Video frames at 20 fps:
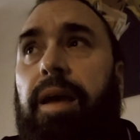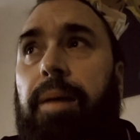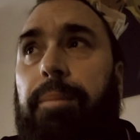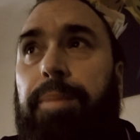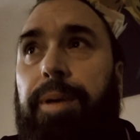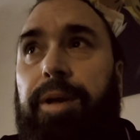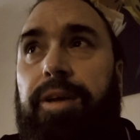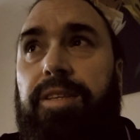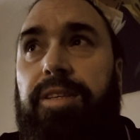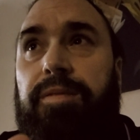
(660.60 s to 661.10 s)

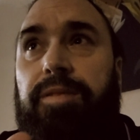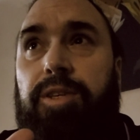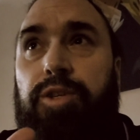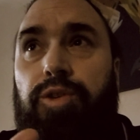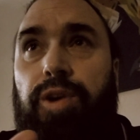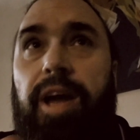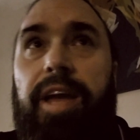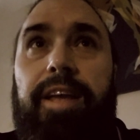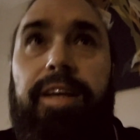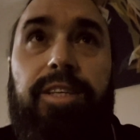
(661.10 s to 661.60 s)
Because of
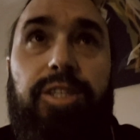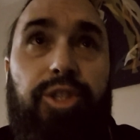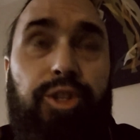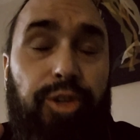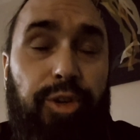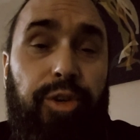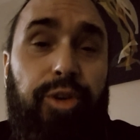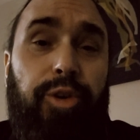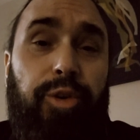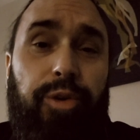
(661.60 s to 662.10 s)
Australia's
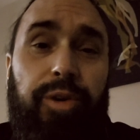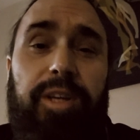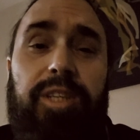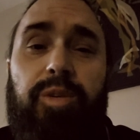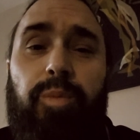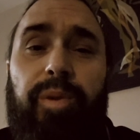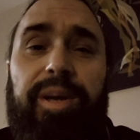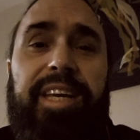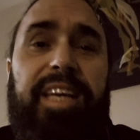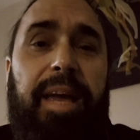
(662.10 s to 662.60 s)
do-gooders
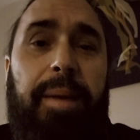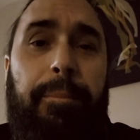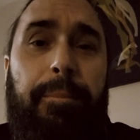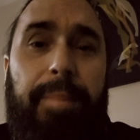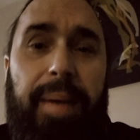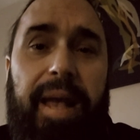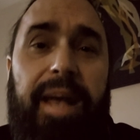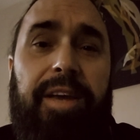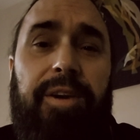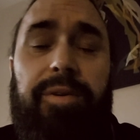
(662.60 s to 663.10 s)
and we keep
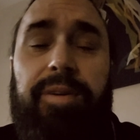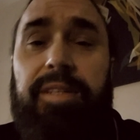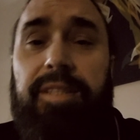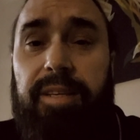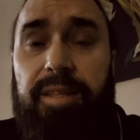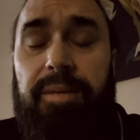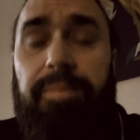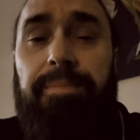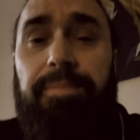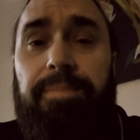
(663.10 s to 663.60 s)
pandering to
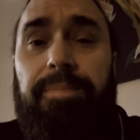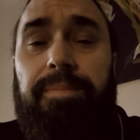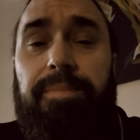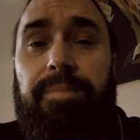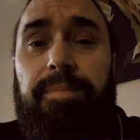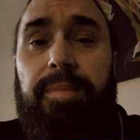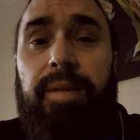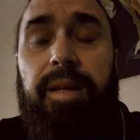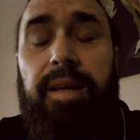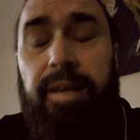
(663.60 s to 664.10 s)
them,
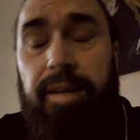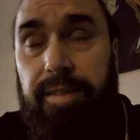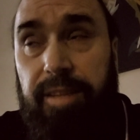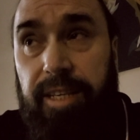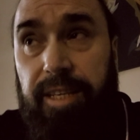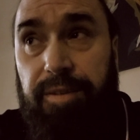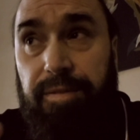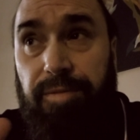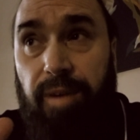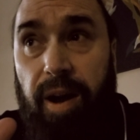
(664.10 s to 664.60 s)

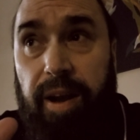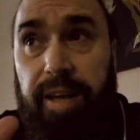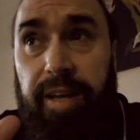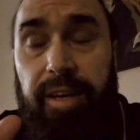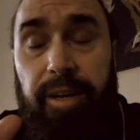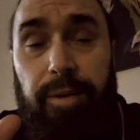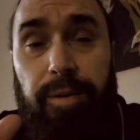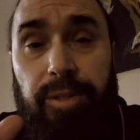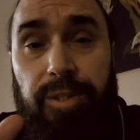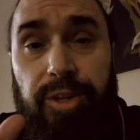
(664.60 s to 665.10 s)
this fucking
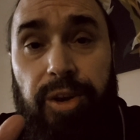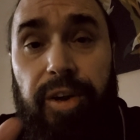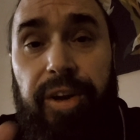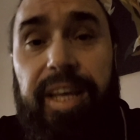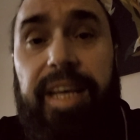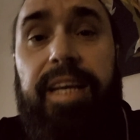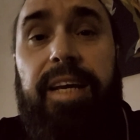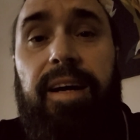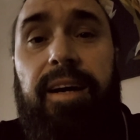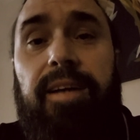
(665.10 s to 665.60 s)
little dirty
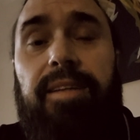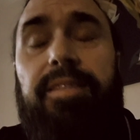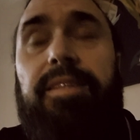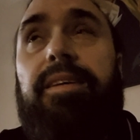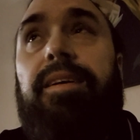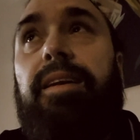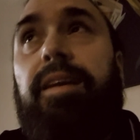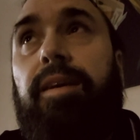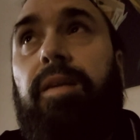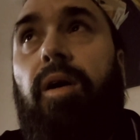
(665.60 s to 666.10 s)
cunt
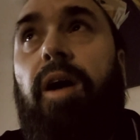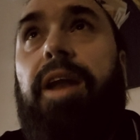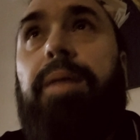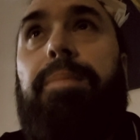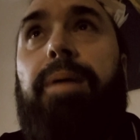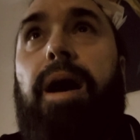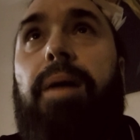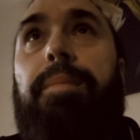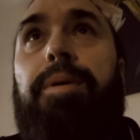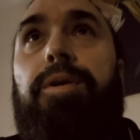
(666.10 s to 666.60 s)
lied
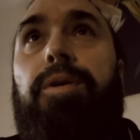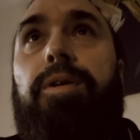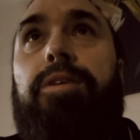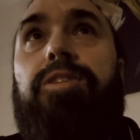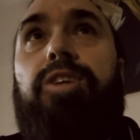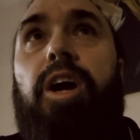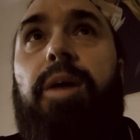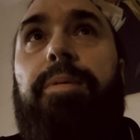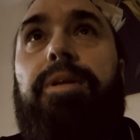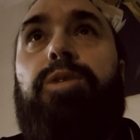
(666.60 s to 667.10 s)
about me in
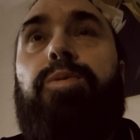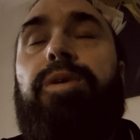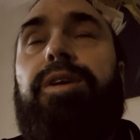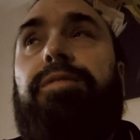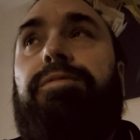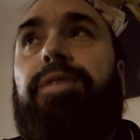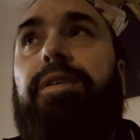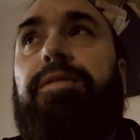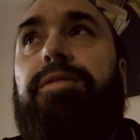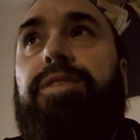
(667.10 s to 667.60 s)
October
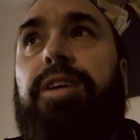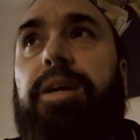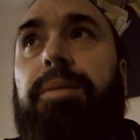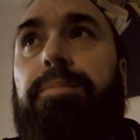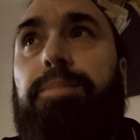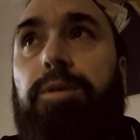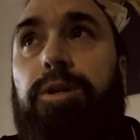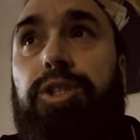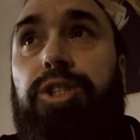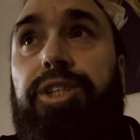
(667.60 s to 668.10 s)
2015,
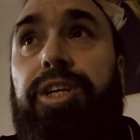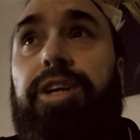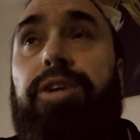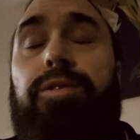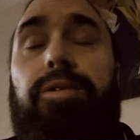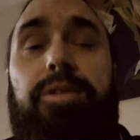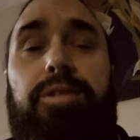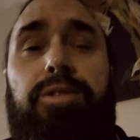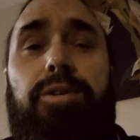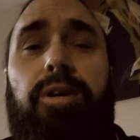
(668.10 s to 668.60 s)
put shit
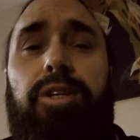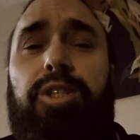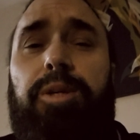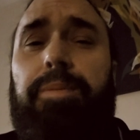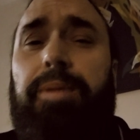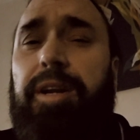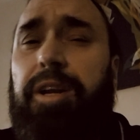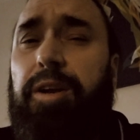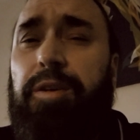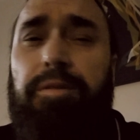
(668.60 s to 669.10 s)
across social
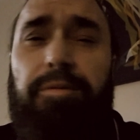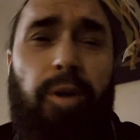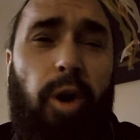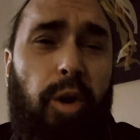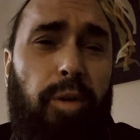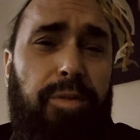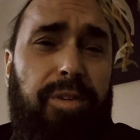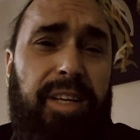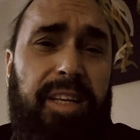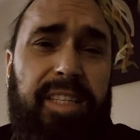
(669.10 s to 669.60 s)
media,
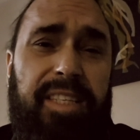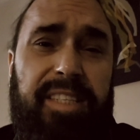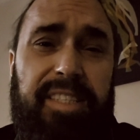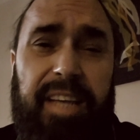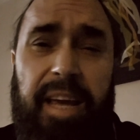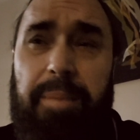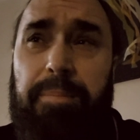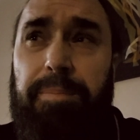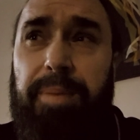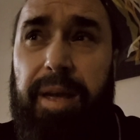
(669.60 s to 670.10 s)
involved his
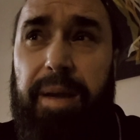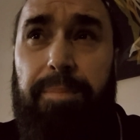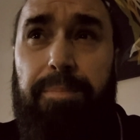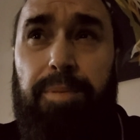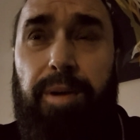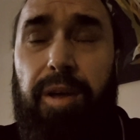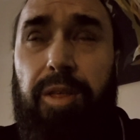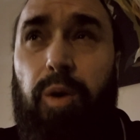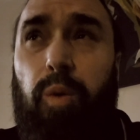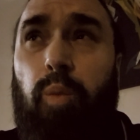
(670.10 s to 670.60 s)
deadbeat
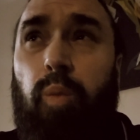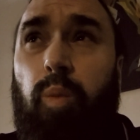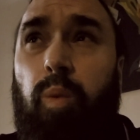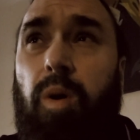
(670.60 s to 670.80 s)
brother,